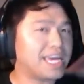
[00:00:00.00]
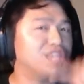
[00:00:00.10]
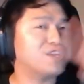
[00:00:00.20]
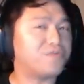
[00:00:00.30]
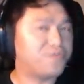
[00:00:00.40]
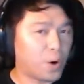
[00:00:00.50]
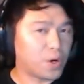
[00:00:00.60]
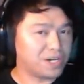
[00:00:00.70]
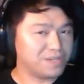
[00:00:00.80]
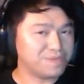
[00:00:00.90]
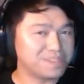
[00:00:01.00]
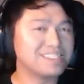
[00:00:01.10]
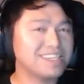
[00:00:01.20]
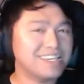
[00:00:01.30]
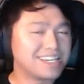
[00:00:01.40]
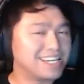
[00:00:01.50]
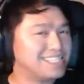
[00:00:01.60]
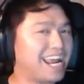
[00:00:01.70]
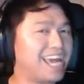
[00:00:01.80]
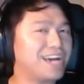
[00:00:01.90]
in the forums, because
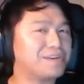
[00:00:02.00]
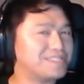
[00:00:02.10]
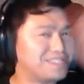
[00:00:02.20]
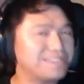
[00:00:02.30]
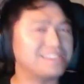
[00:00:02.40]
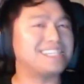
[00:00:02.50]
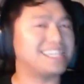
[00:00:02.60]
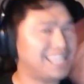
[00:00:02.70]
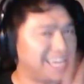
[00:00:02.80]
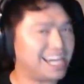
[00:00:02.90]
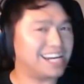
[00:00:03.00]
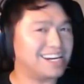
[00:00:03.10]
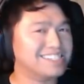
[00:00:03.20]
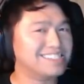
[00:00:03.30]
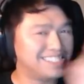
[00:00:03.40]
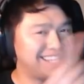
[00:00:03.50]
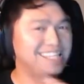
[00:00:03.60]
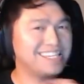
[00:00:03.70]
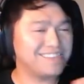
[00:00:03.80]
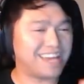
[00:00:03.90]
it ain't gonna do shit here. I'm
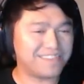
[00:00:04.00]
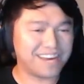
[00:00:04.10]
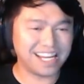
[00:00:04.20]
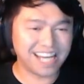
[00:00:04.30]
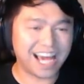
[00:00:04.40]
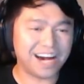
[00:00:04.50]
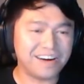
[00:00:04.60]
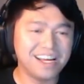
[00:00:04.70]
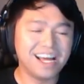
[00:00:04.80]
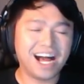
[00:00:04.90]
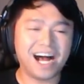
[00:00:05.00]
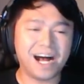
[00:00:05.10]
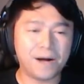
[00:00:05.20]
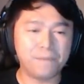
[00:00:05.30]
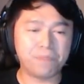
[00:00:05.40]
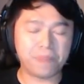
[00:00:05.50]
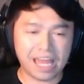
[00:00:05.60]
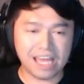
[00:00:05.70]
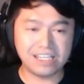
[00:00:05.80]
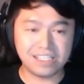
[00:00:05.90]
telling you that right now. Um,
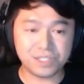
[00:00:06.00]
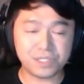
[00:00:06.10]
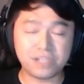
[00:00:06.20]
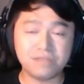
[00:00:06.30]
in addition,